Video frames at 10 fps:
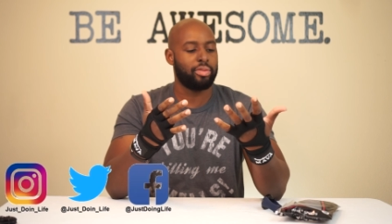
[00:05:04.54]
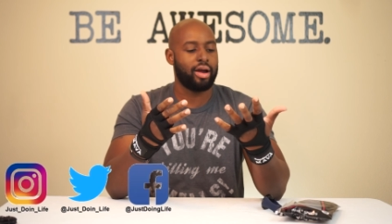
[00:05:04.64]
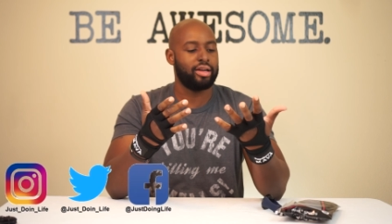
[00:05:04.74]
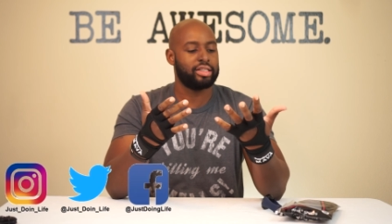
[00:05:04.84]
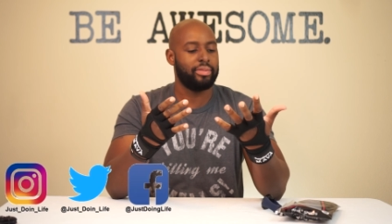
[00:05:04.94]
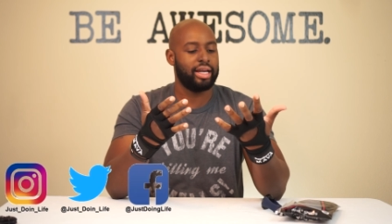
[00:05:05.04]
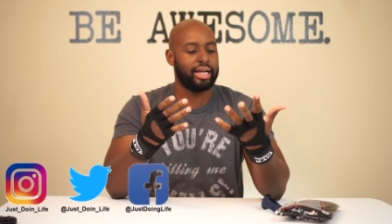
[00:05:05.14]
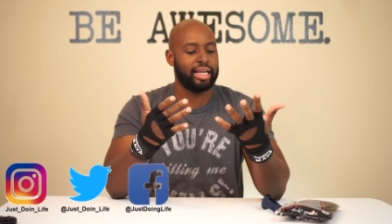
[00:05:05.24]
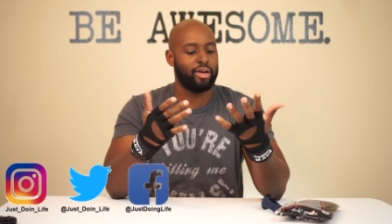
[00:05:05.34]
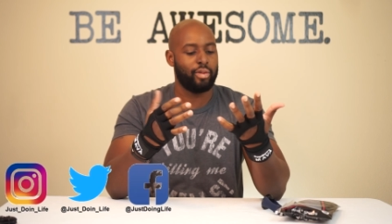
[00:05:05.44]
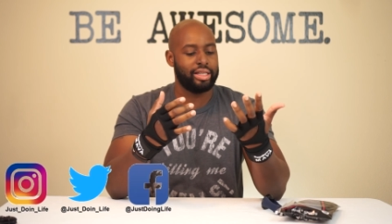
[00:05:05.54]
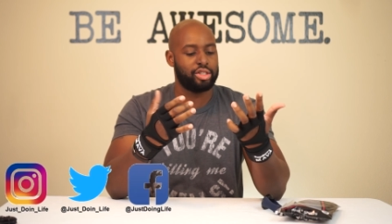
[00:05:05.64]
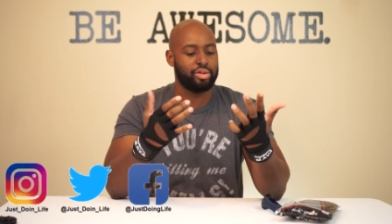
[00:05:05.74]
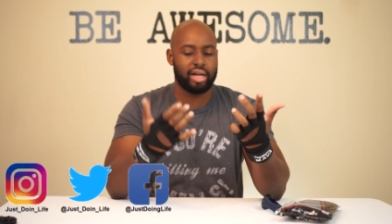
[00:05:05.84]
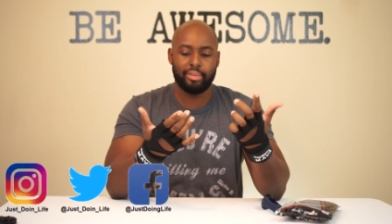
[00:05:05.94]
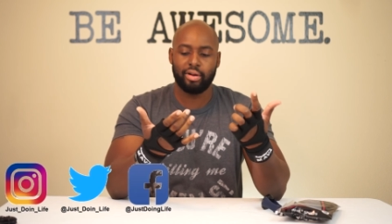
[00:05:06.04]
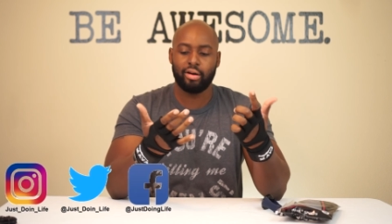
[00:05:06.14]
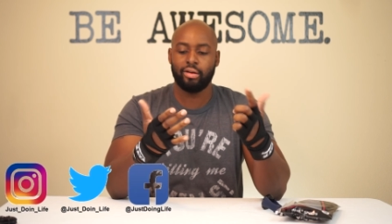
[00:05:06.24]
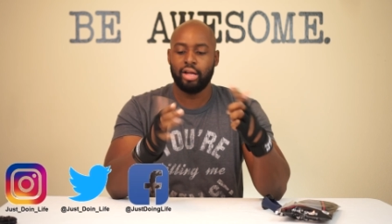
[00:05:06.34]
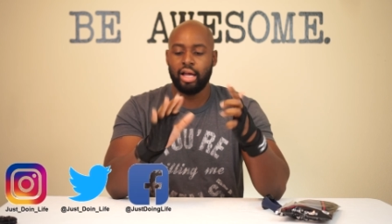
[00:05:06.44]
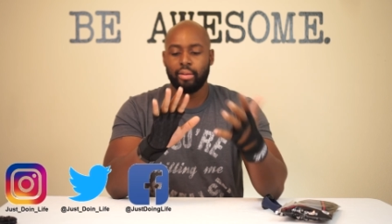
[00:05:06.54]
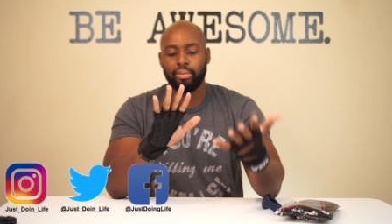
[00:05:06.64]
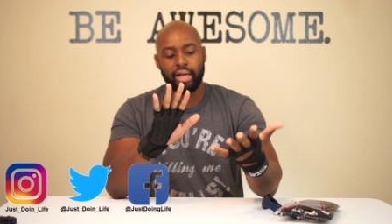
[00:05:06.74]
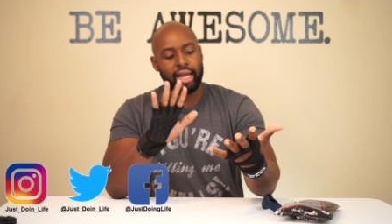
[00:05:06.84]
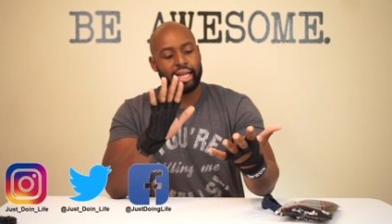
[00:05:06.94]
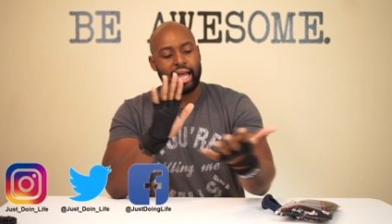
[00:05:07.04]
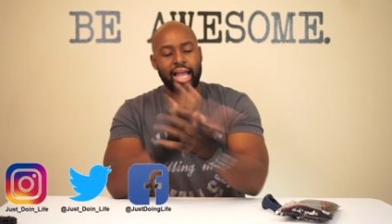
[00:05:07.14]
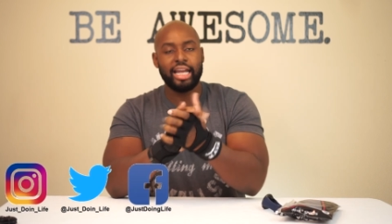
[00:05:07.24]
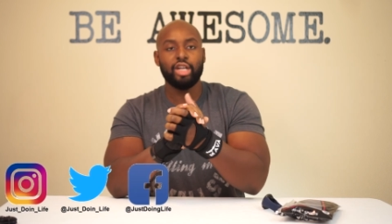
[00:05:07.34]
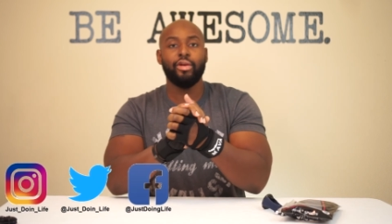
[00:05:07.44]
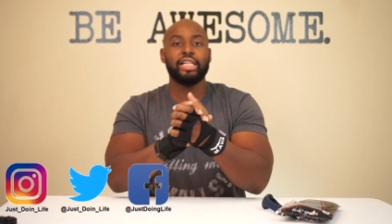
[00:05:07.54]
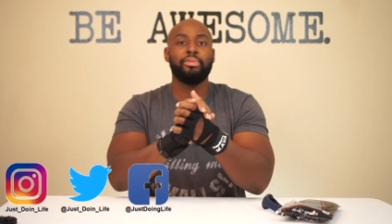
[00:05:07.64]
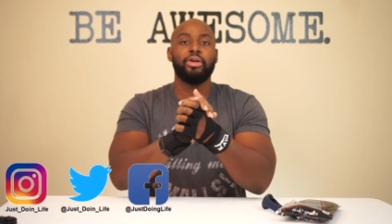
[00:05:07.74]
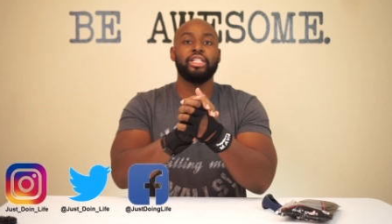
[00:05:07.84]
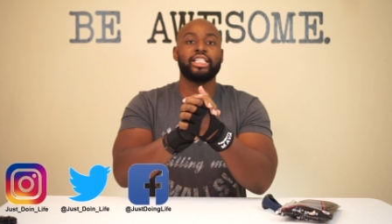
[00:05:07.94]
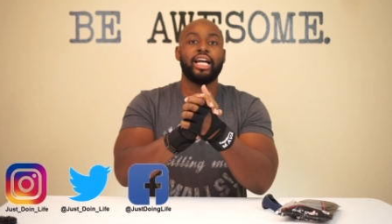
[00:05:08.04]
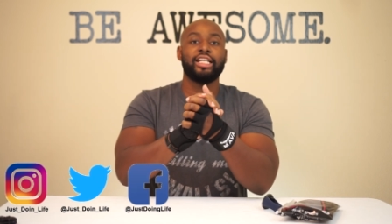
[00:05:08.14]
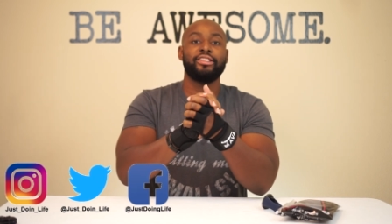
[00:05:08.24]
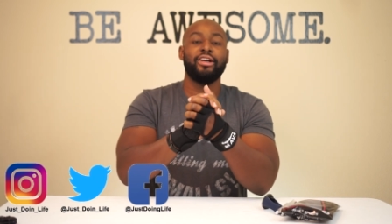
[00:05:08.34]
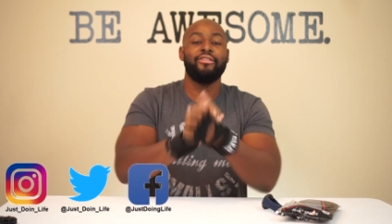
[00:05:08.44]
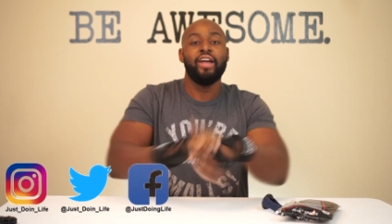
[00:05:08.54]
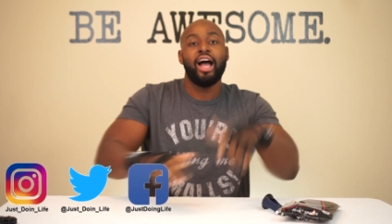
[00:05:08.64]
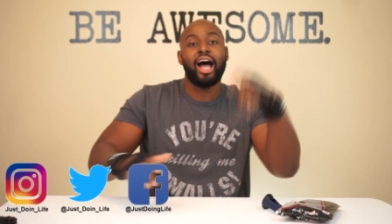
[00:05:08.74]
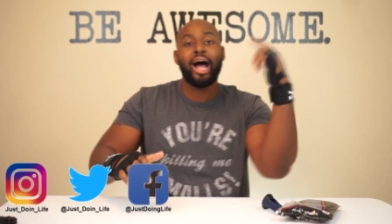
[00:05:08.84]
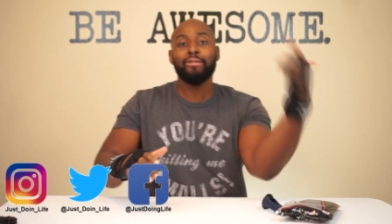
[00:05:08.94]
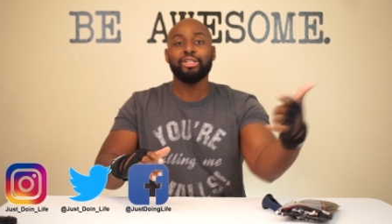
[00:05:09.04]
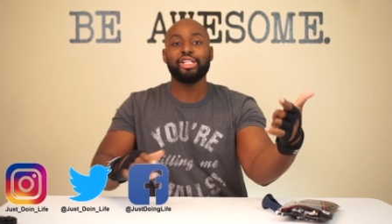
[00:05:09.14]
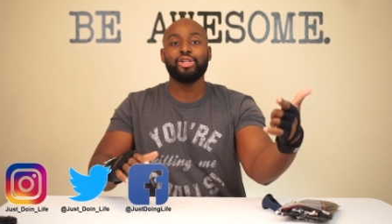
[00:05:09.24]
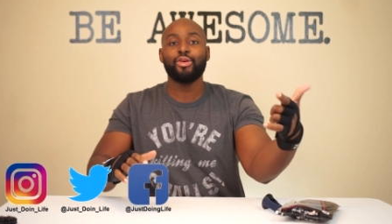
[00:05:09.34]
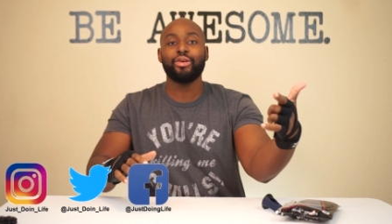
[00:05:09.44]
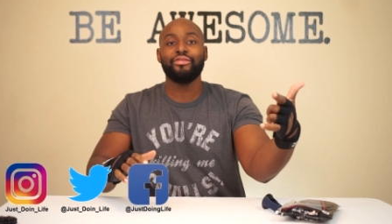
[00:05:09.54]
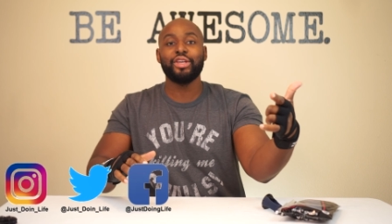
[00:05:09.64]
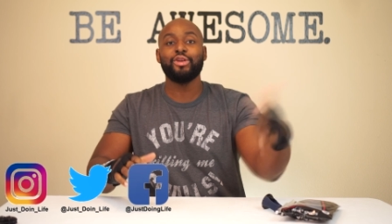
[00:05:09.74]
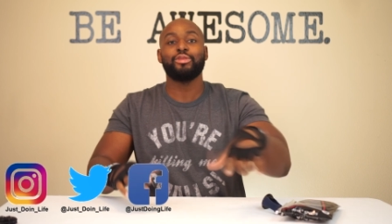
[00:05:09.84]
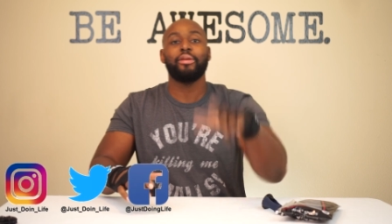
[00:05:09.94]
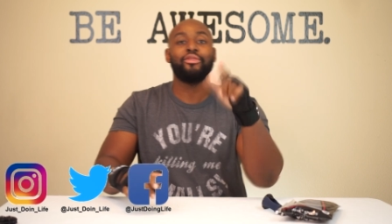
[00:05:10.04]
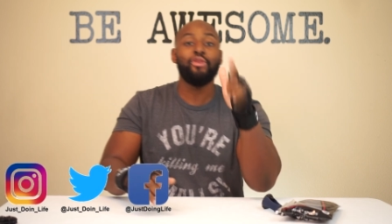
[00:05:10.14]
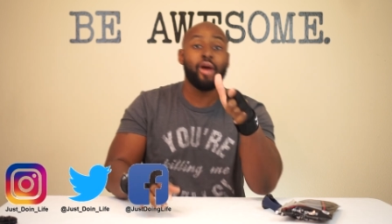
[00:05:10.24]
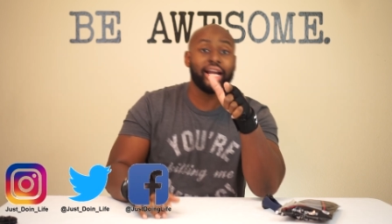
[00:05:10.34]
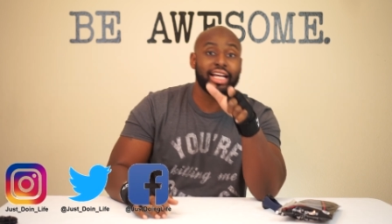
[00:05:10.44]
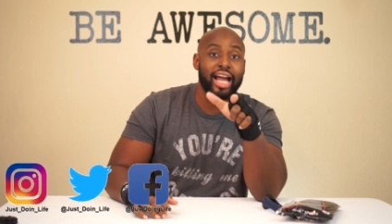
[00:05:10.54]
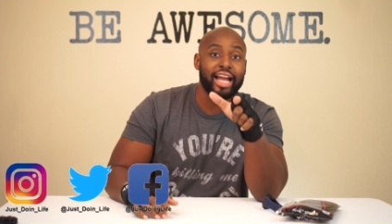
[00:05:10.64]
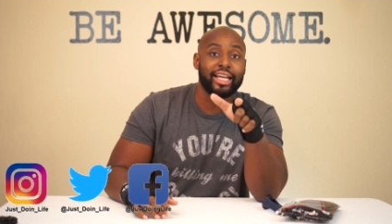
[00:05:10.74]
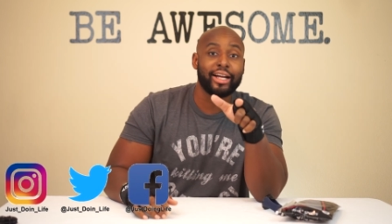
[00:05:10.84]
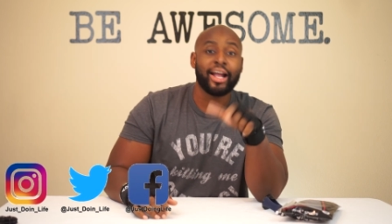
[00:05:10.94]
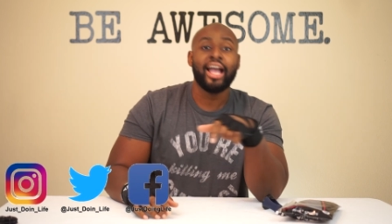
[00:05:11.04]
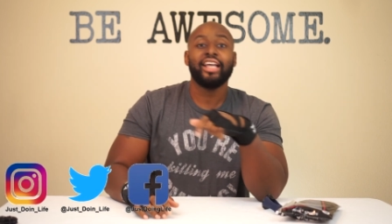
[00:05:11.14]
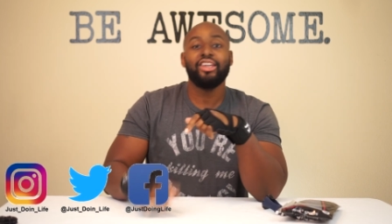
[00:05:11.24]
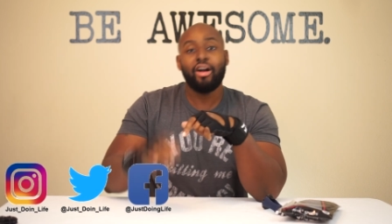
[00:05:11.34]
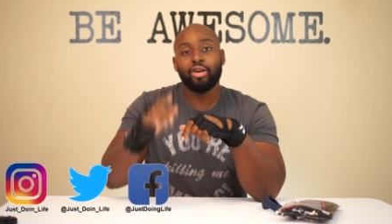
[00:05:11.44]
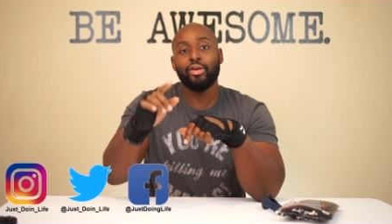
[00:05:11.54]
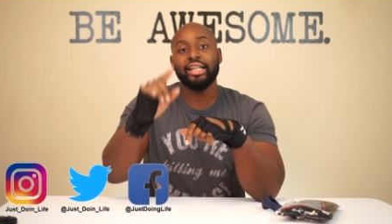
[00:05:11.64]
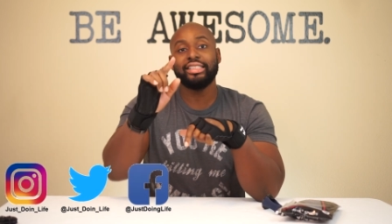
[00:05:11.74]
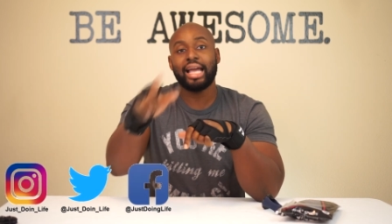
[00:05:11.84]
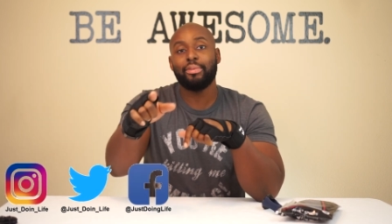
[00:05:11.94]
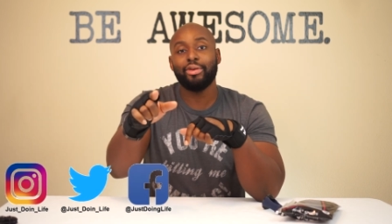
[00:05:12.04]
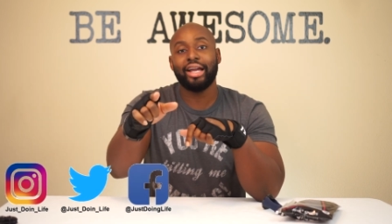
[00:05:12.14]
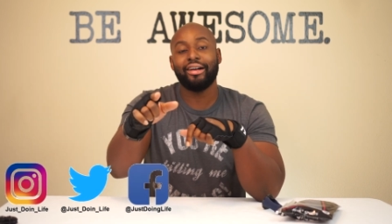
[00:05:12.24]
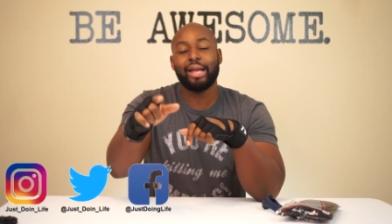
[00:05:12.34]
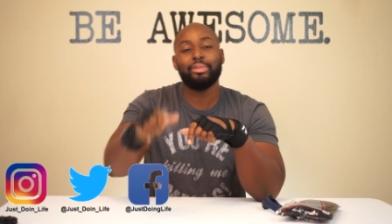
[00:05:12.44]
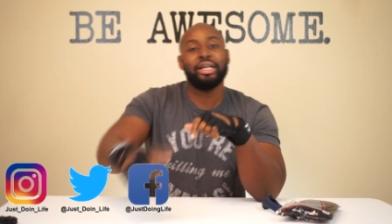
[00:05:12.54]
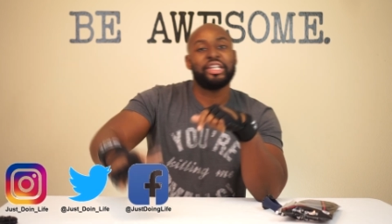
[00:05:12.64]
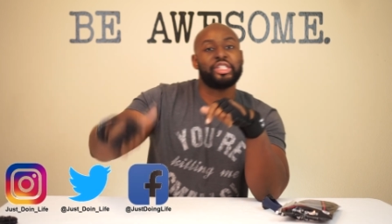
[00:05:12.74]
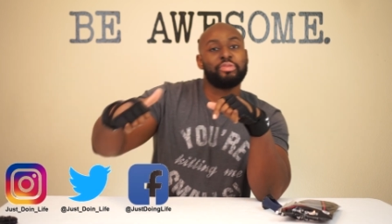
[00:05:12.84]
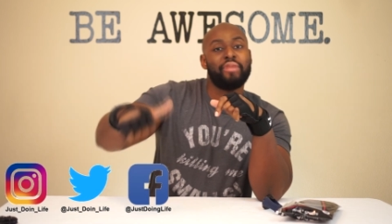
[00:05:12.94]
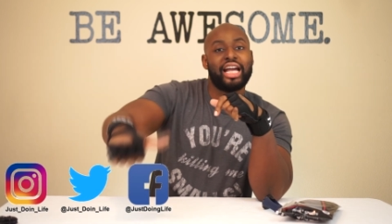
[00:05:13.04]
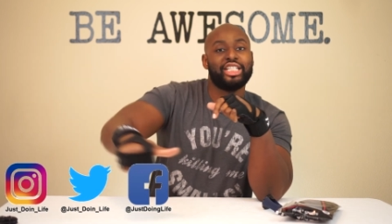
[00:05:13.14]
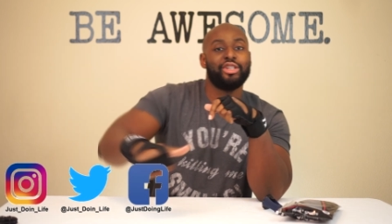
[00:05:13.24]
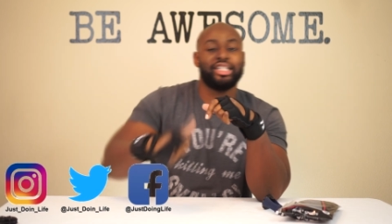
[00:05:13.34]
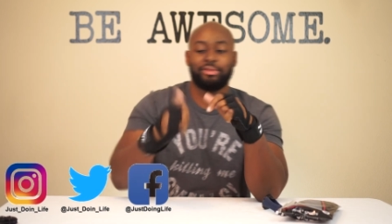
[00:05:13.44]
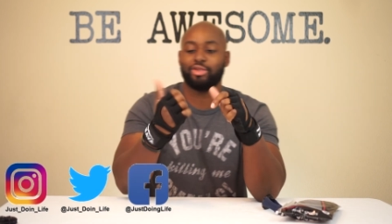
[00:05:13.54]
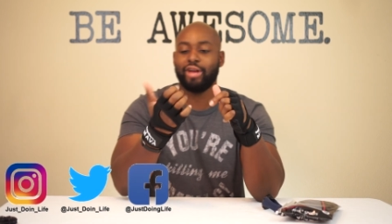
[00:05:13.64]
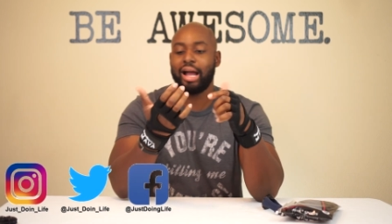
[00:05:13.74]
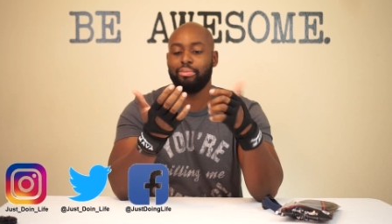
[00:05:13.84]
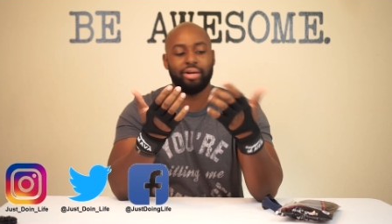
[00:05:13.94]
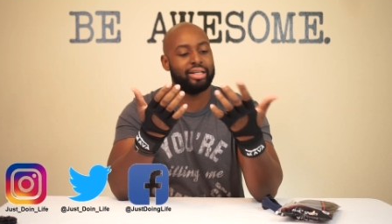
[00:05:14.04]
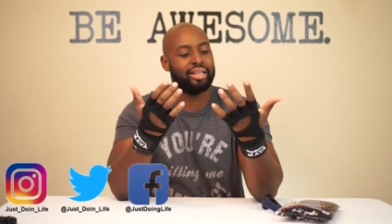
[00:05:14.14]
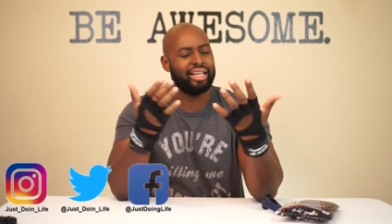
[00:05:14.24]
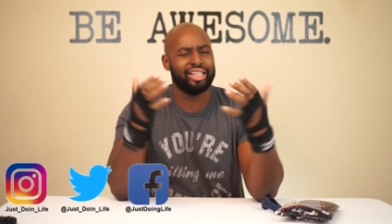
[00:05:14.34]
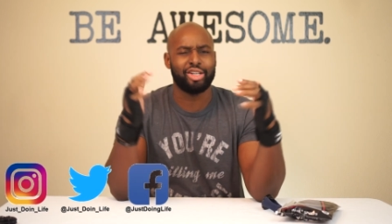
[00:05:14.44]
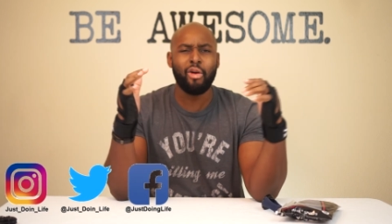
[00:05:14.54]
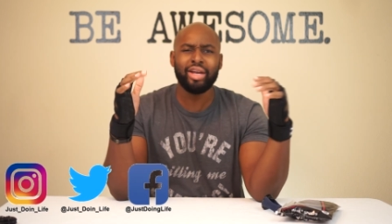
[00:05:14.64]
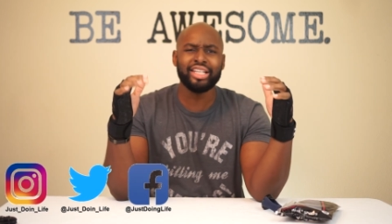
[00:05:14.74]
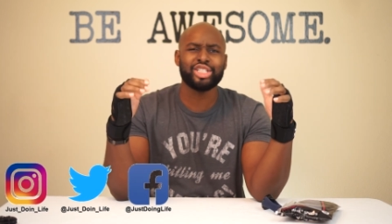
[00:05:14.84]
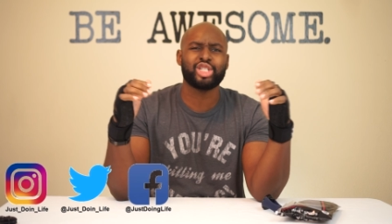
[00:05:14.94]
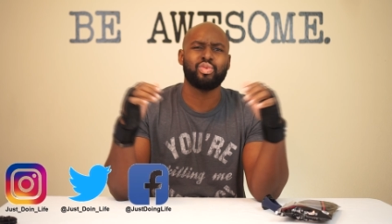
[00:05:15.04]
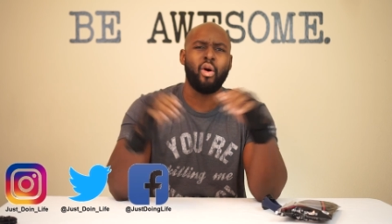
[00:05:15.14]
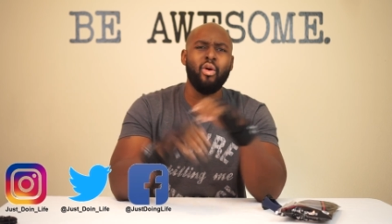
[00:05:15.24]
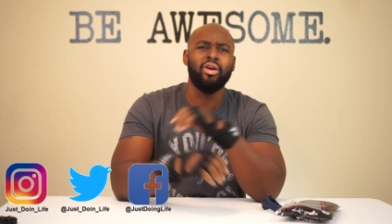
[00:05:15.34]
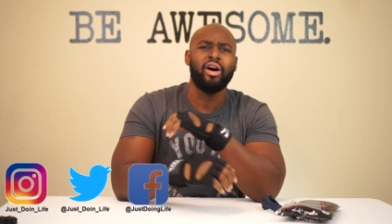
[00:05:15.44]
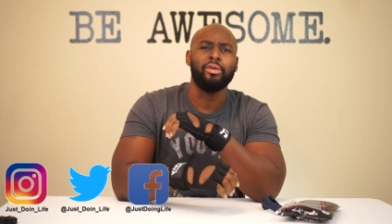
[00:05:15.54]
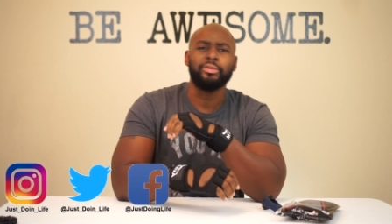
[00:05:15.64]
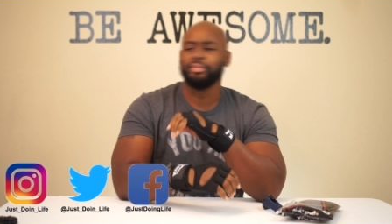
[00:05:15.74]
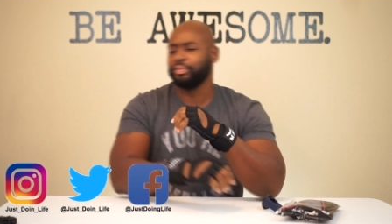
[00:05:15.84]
products, man. I can't wait to try them all. But hey, I ain't no expert in this kind of stuff. I'm just doing reviews. But before I get out of here, y'all go ahead and tap on that like button, smash on that subscribe button, go get your swole on.